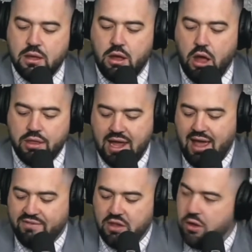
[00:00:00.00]
all they
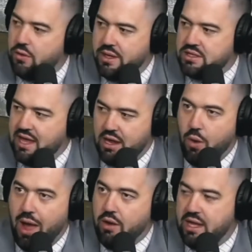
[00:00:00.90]
have to do is they
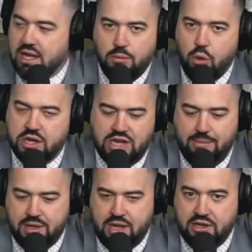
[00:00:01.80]
go out and they get a mortgage
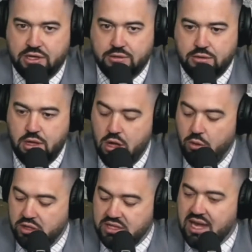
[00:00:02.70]
application.
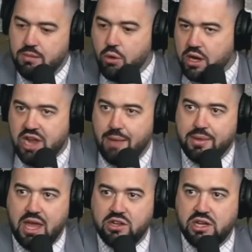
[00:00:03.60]
Once they get a mortgage
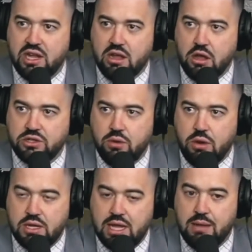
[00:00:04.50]
application, it goes to
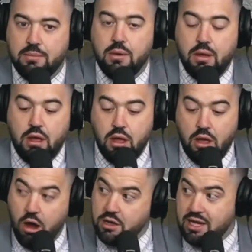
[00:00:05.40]
our team
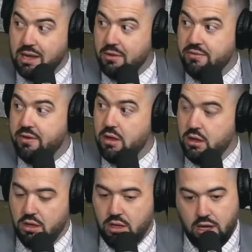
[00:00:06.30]
of,
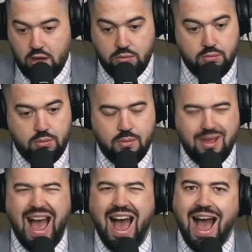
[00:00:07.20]

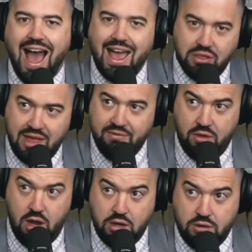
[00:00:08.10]

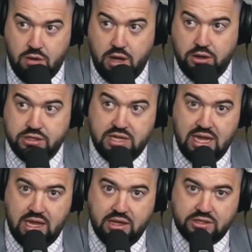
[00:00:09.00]
high-level underwriters,
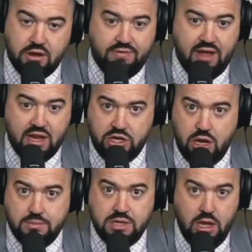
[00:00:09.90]
D certified
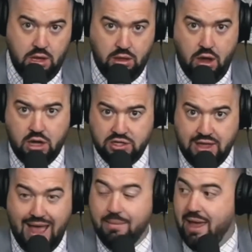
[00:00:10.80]
chums, Lars
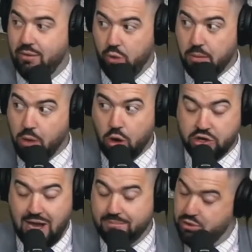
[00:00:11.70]
Lapp, and we're a broker
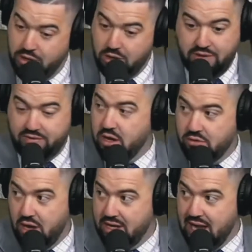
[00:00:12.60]
shop, so we don't even
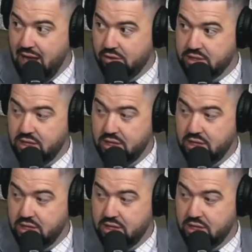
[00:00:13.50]
underwrite in-house.